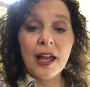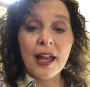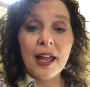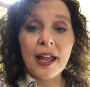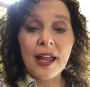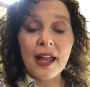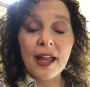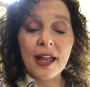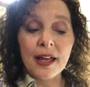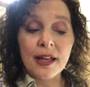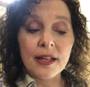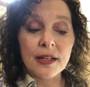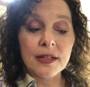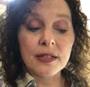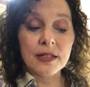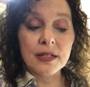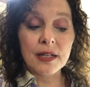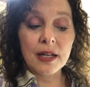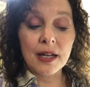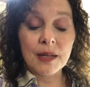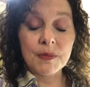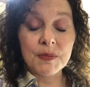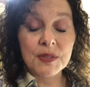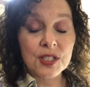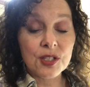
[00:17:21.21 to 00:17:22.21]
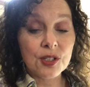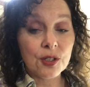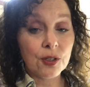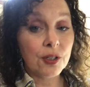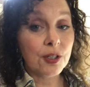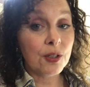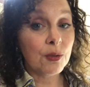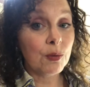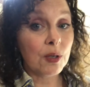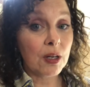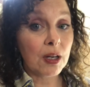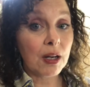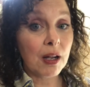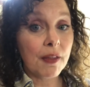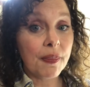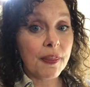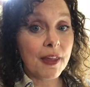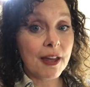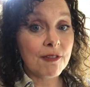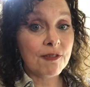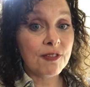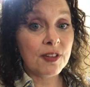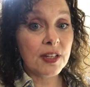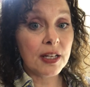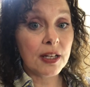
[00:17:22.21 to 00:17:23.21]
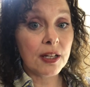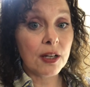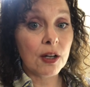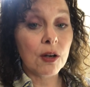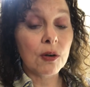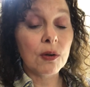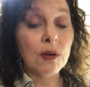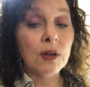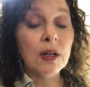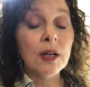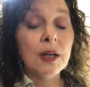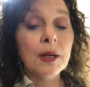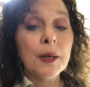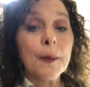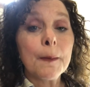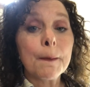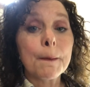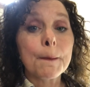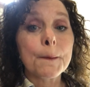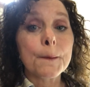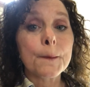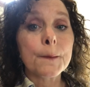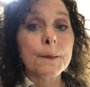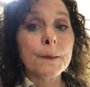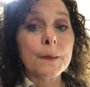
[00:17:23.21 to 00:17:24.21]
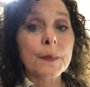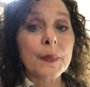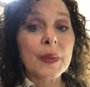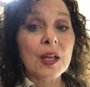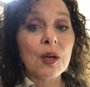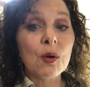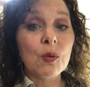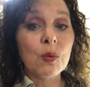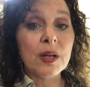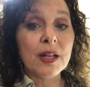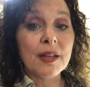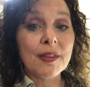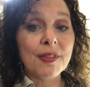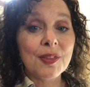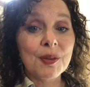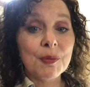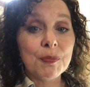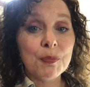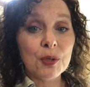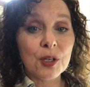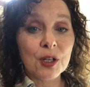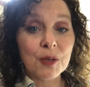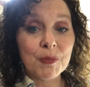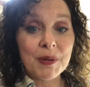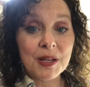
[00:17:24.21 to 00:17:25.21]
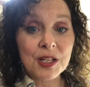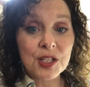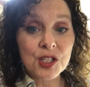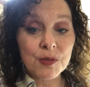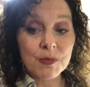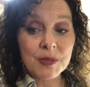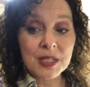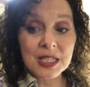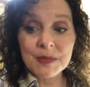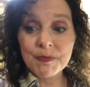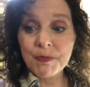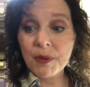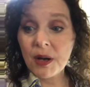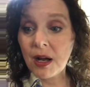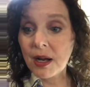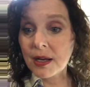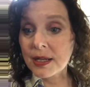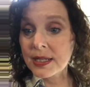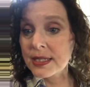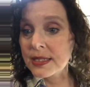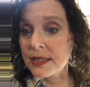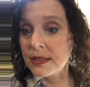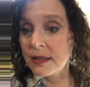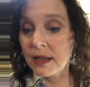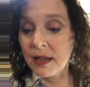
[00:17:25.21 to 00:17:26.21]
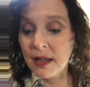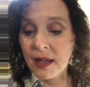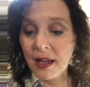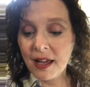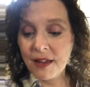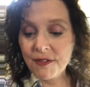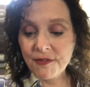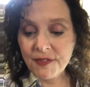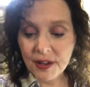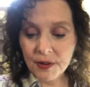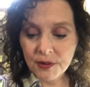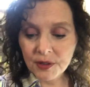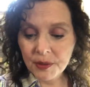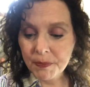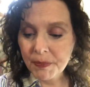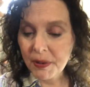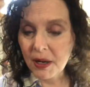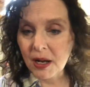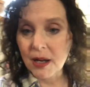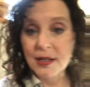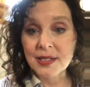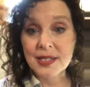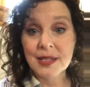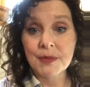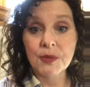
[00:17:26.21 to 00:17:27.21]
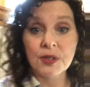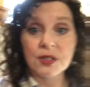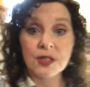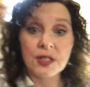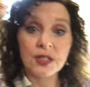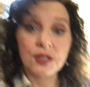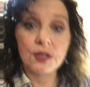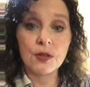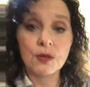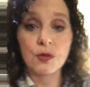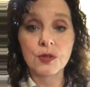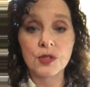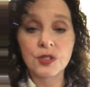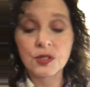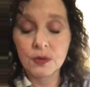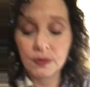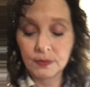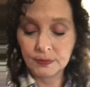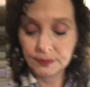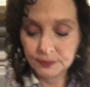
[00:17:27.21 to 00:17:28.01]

And I'm still going to work on that video with the book Benjamin's Box. I found a box I'm going to use.